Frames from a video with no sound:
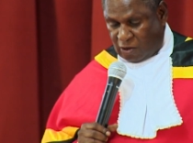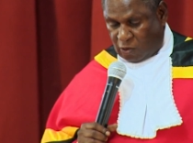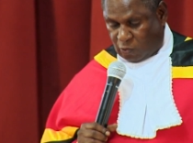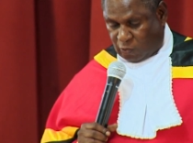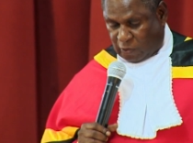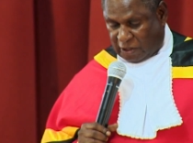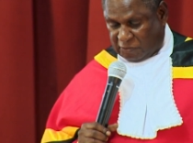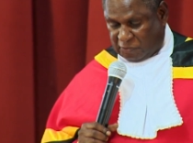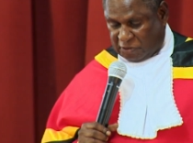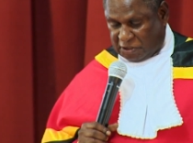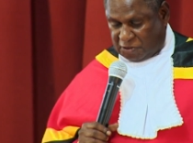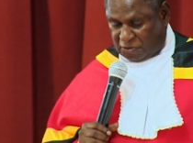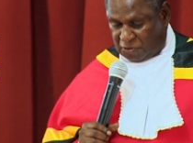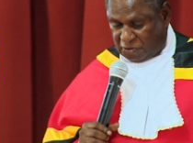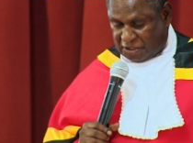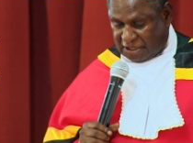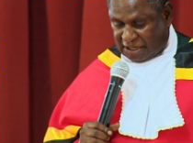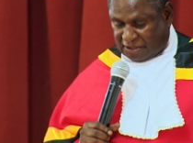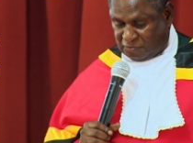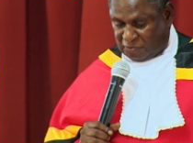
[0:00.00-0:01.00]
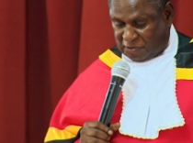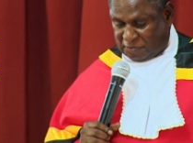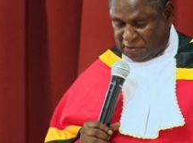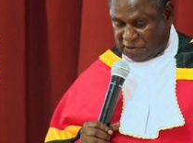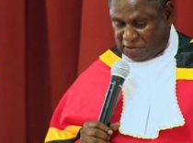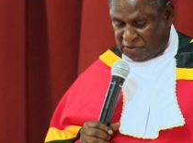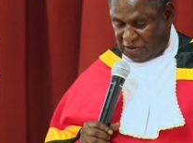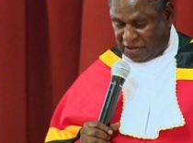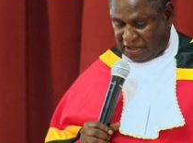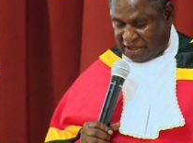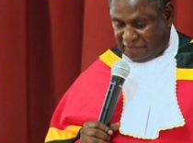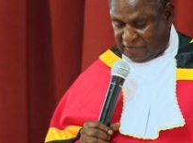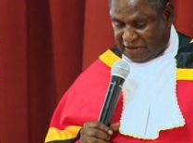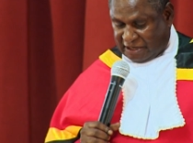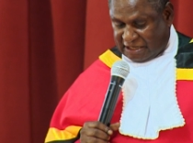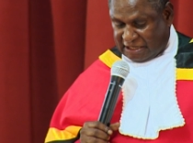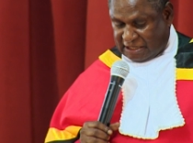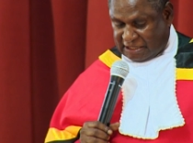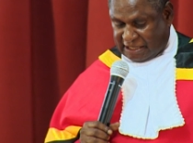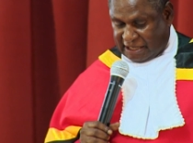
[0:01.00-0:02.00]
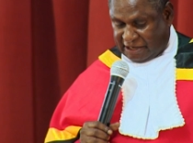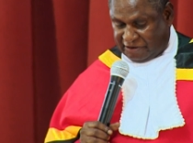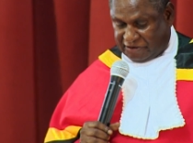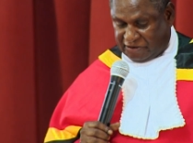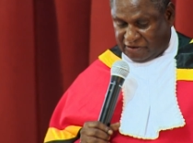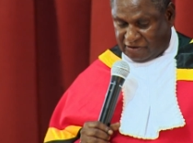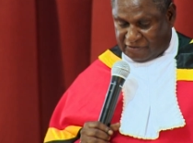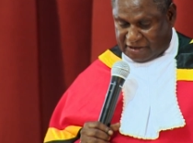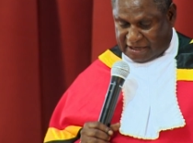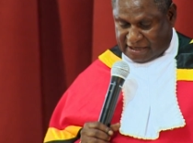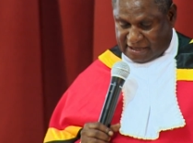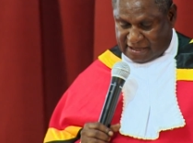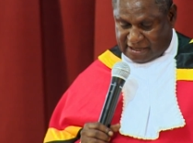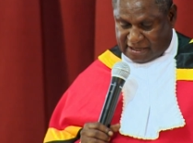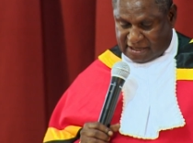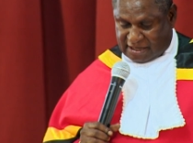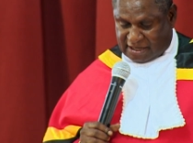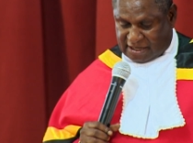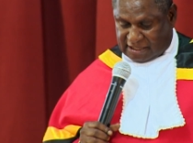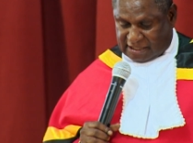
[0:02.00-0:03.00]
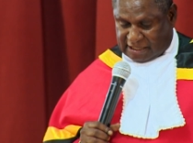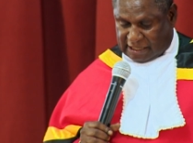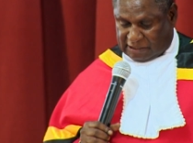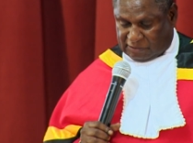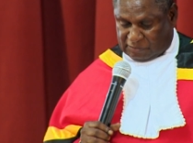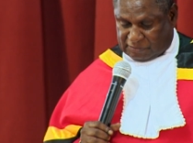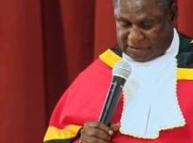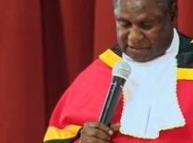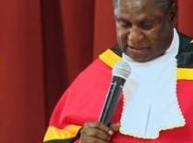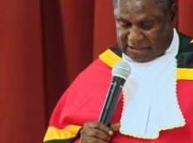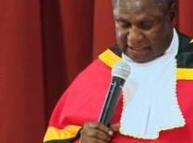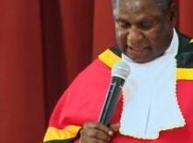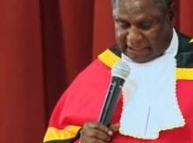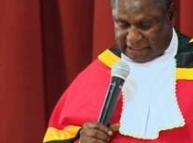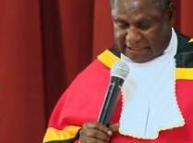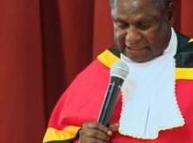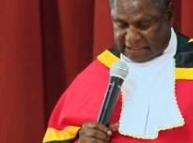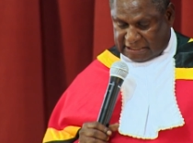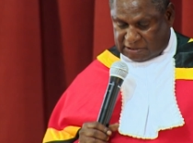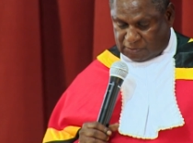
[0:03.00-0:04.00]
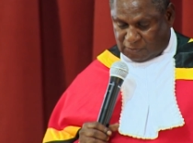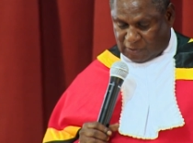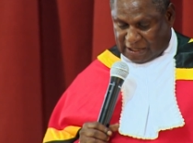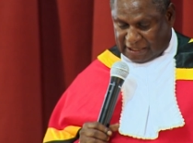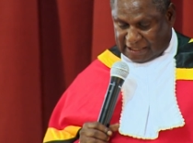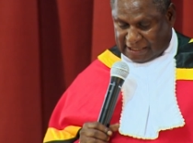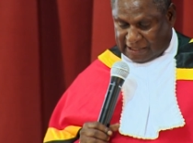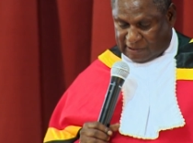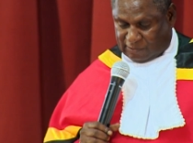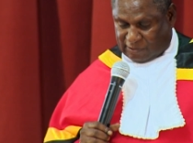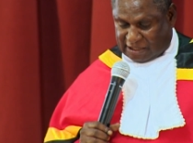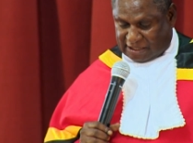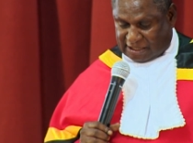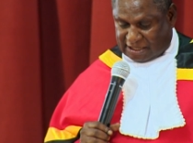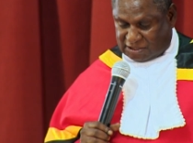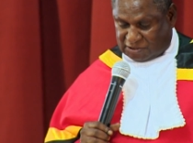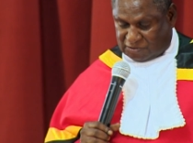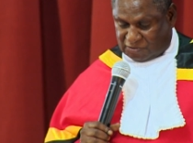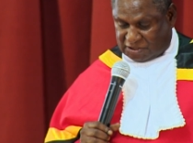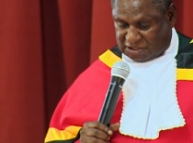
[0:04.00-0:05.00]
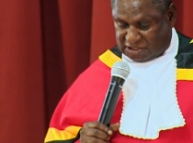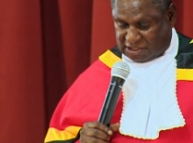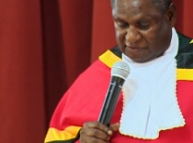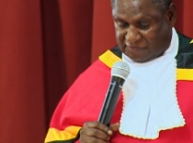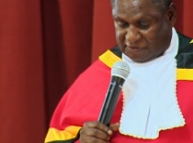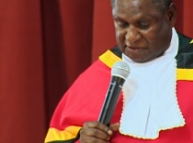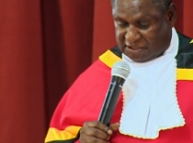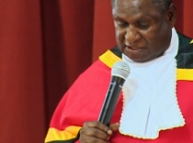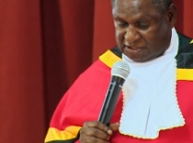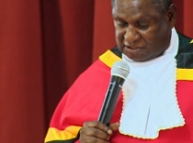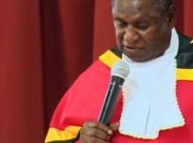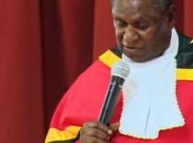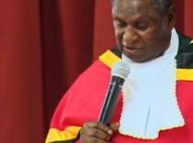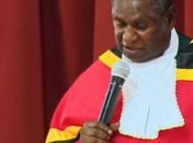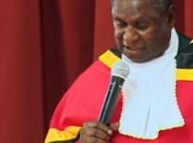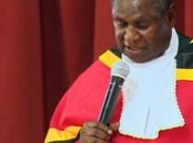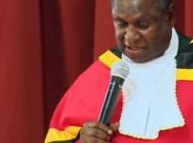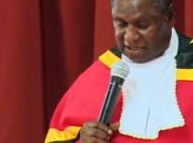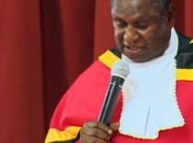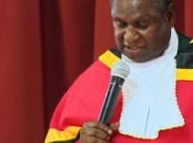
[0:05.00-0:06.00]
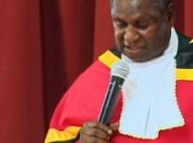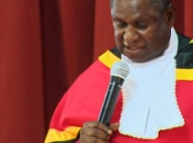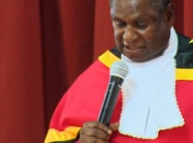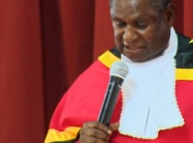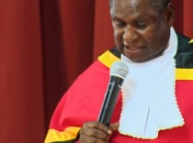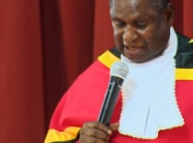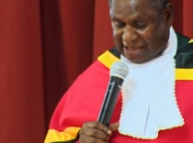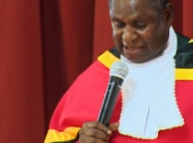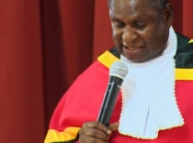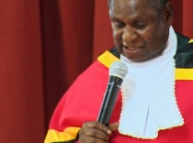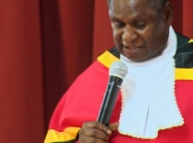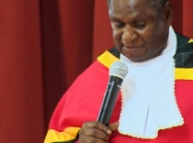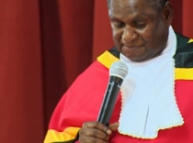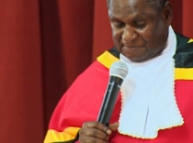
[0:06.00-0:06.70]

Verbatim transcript: When we do that, we will not have any carryover. That is what I want us to achieve. It is not an easy task,